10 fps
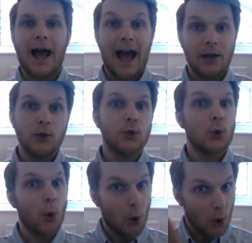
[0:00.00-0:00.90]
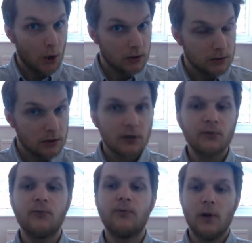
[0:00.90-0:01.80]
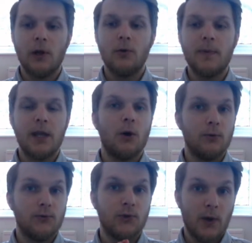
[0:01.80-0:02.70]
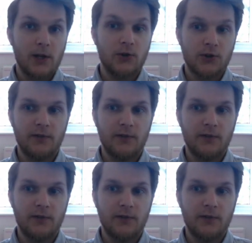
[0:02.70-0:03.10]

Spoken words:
and or follow me on Twitch.